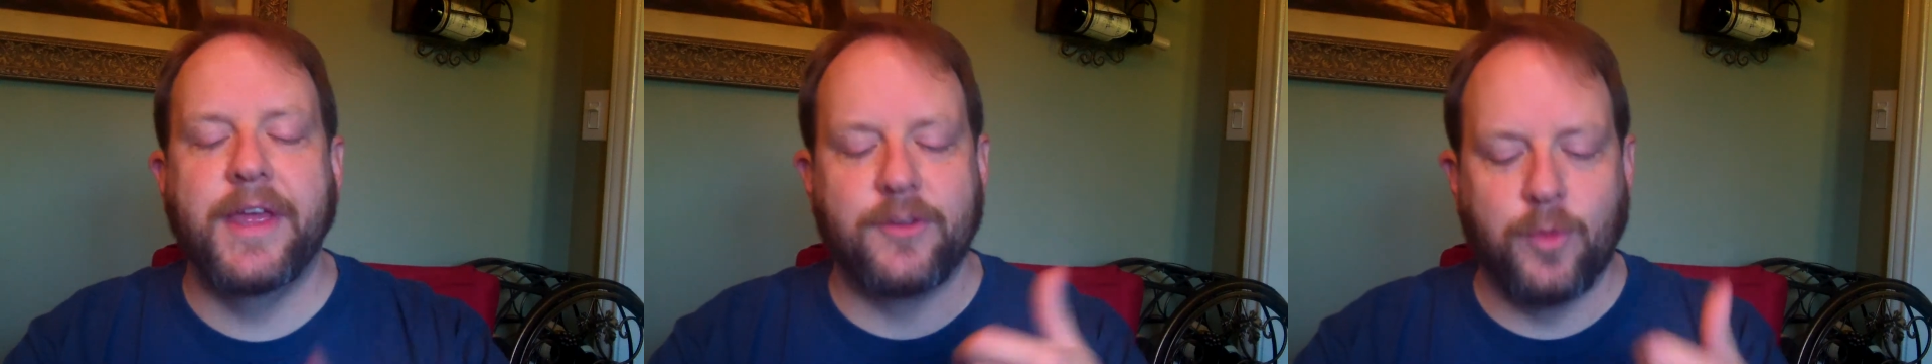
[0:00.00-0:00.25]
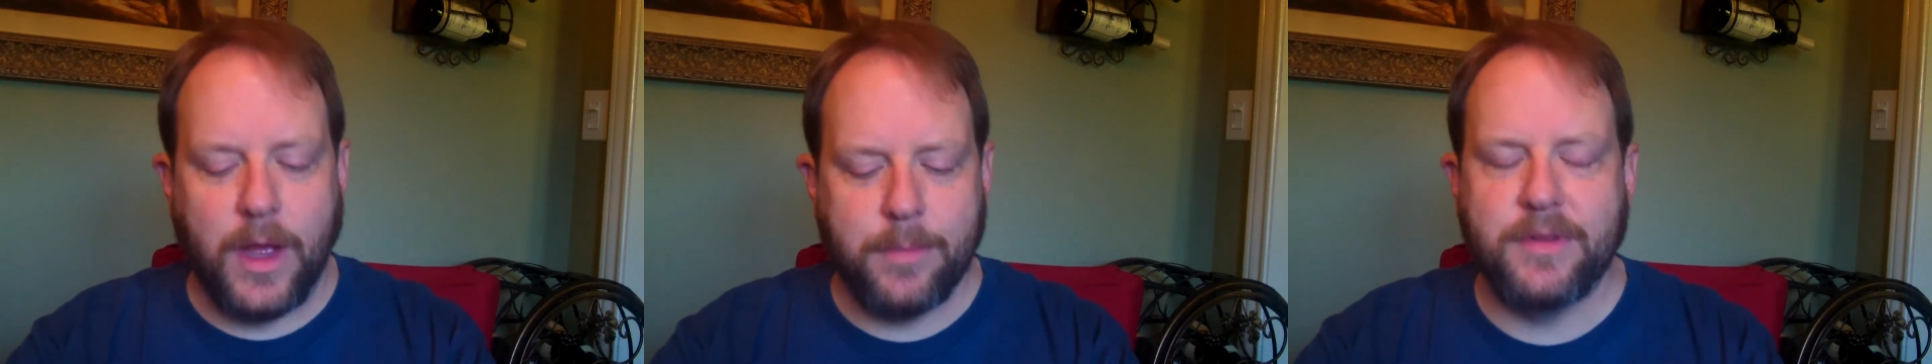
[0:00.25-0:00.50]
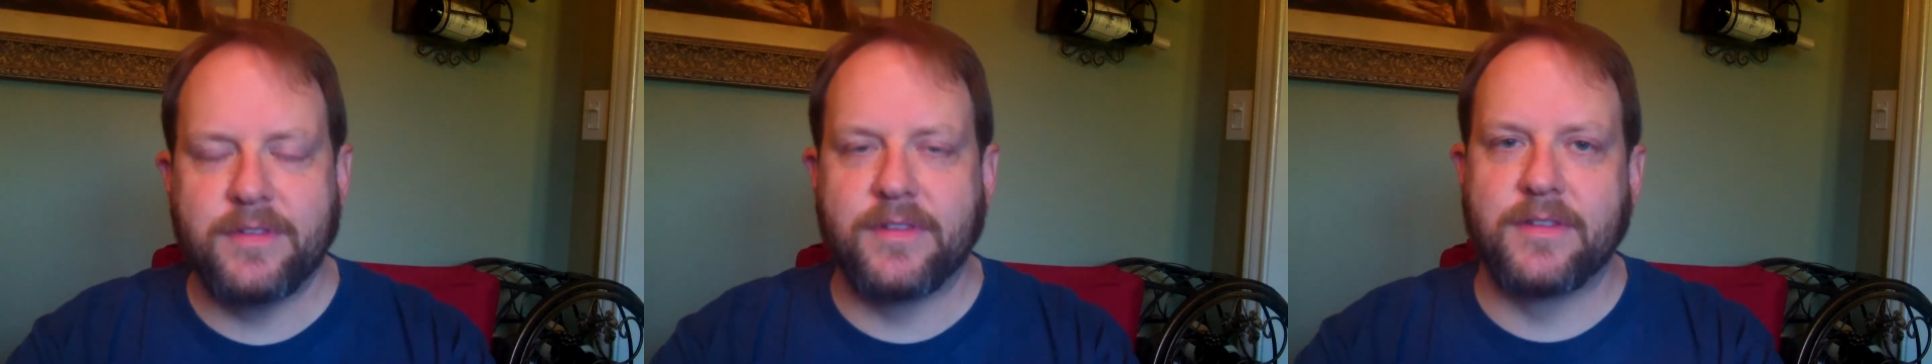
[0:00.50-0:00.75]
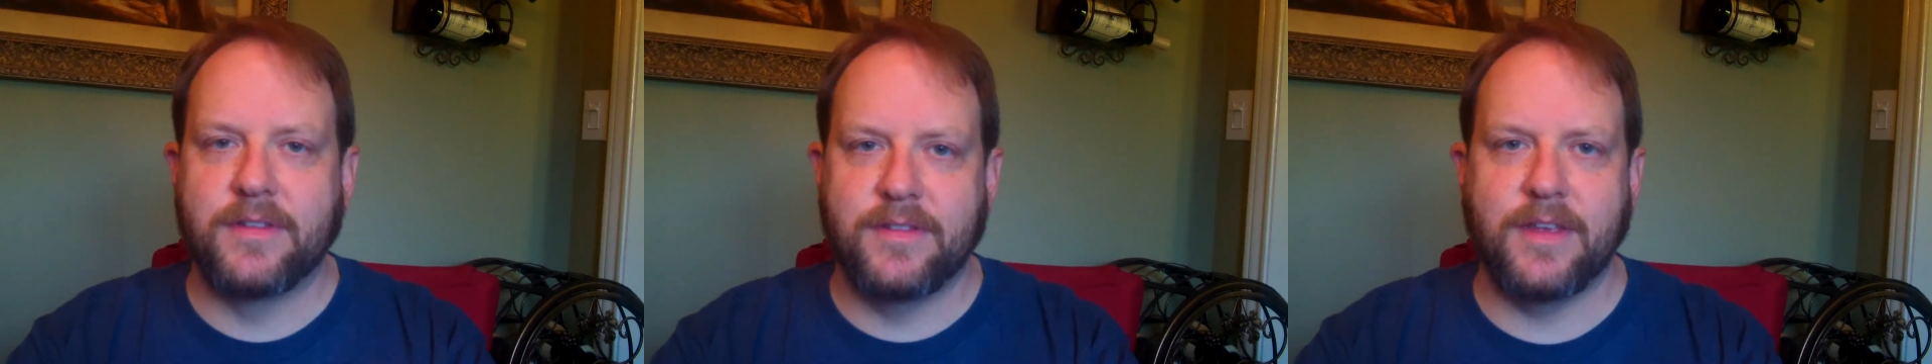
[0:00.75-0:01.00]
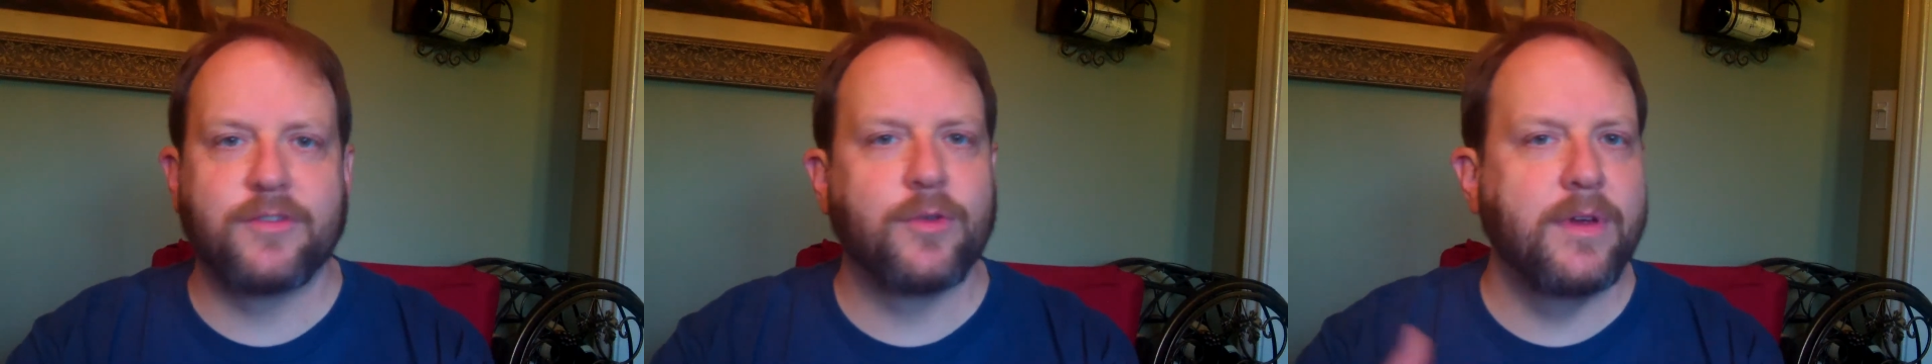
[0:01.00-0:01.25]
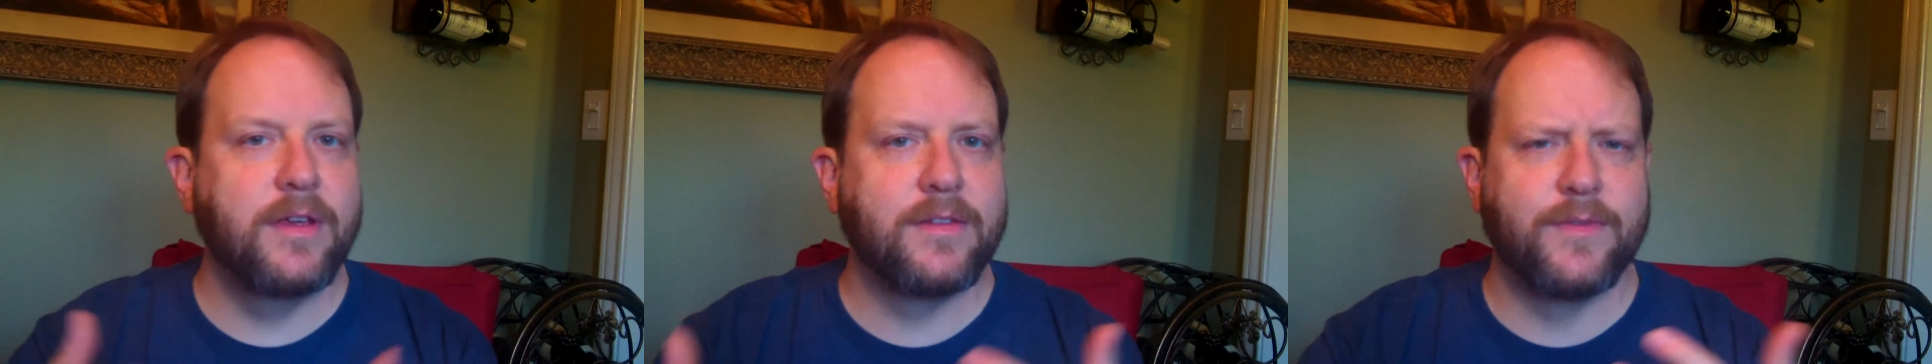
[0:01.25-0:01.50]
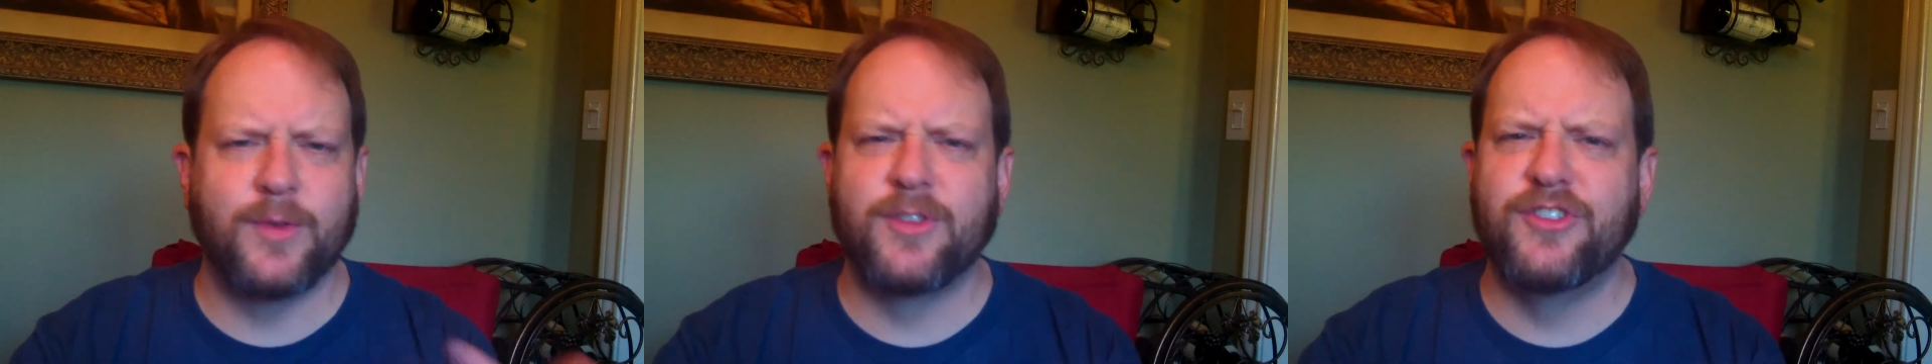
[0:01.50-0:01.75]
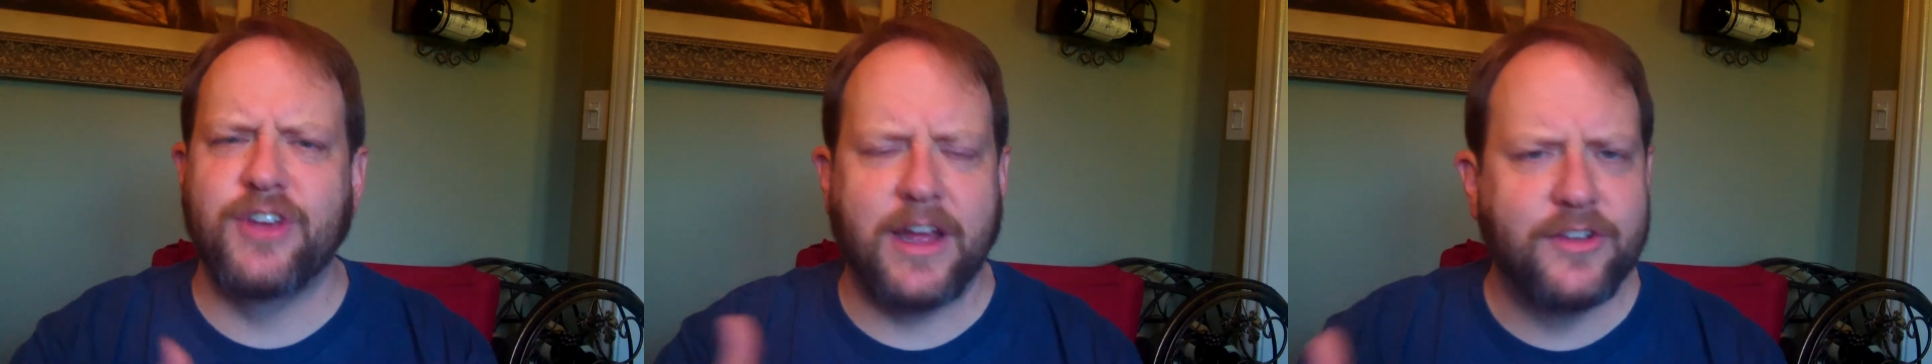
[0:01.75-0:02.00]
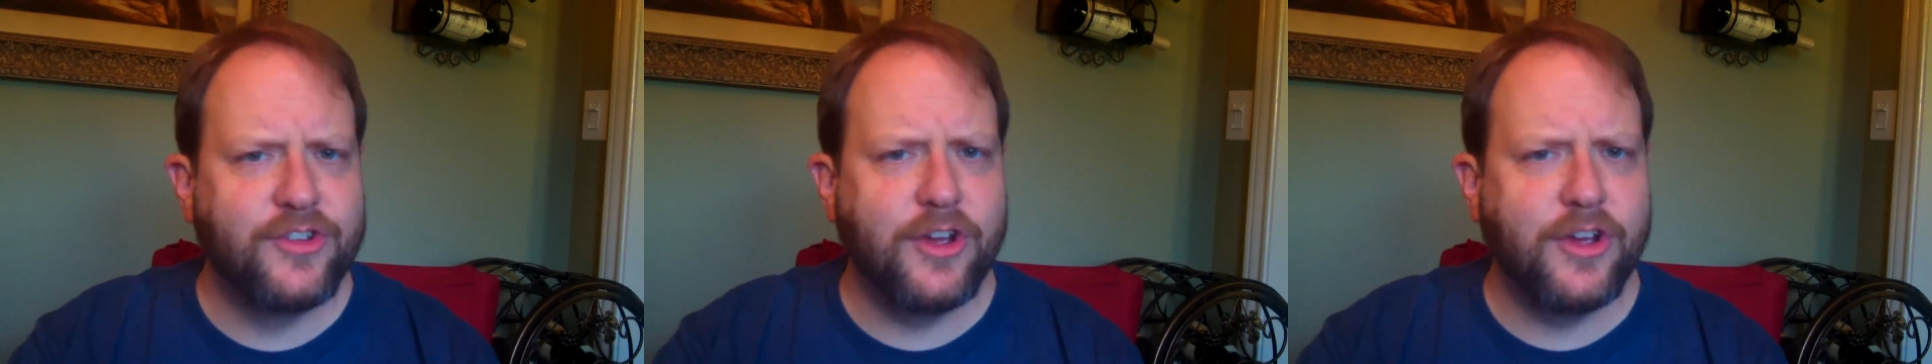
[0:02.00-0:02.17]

his weapons, his accessories, if it was a G.I.